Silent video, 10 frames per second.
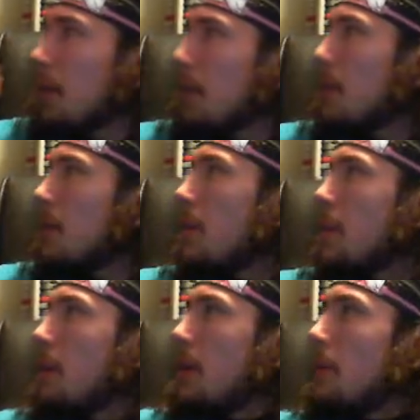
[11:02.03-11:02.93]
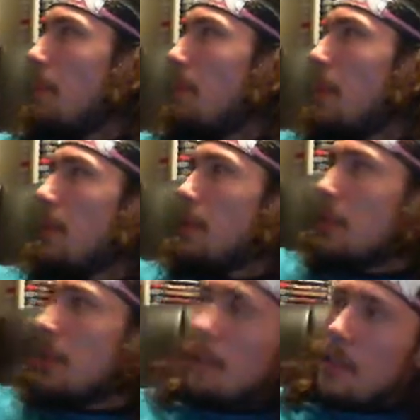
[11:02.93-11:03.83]
Well, maybe
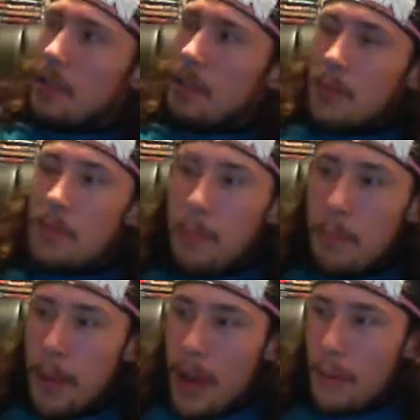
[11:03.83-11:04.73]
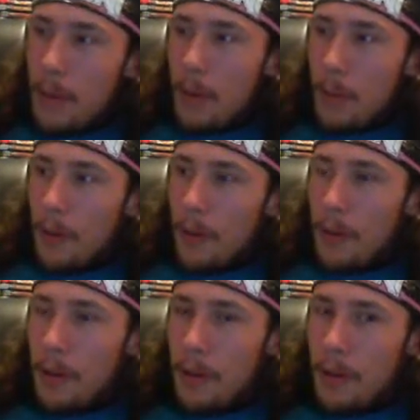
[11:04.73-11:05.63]
except this Batman one that
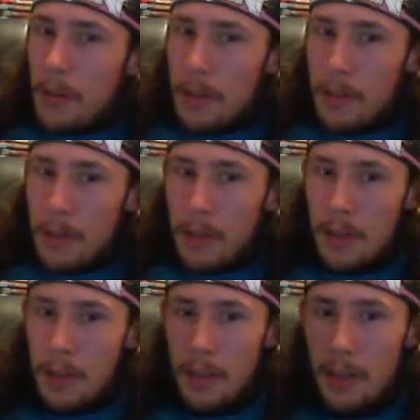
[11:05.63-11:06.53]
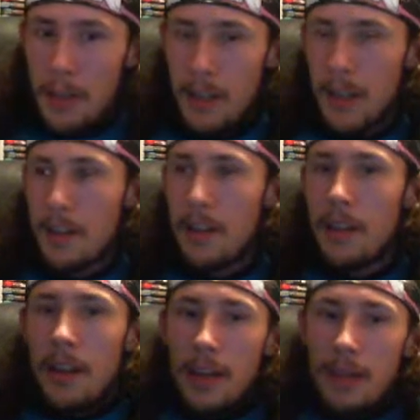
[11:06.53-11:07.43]
I got at the
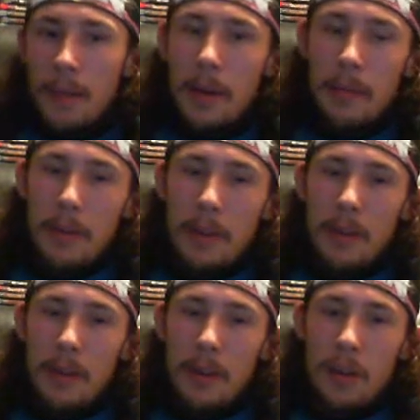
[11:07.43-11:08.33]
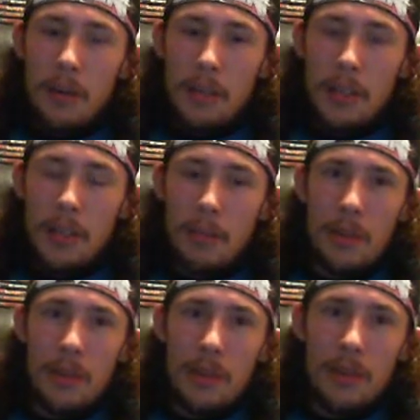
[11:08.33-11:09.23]
Batman Arkham City Midnight
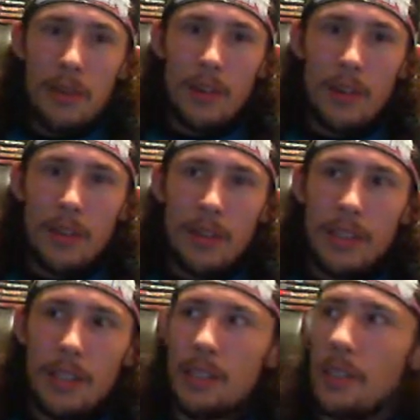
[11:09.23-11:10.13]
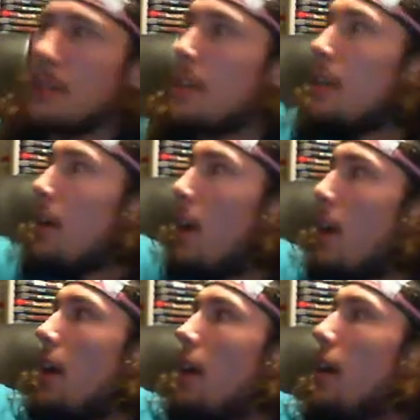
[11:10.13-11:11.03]
release,
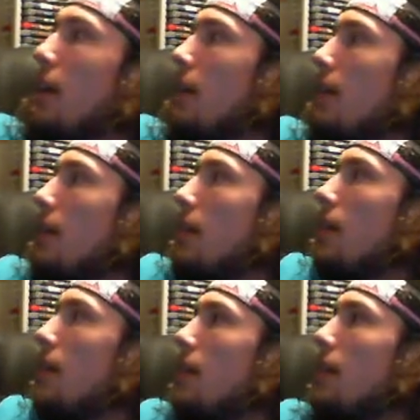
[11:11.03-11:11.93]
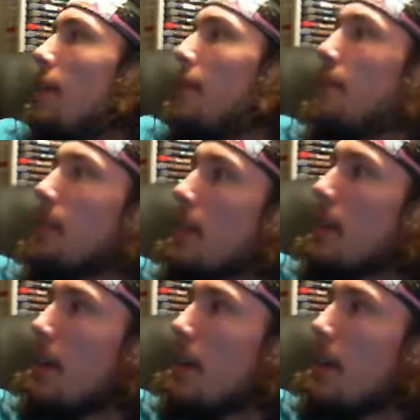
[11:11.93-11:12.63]
and should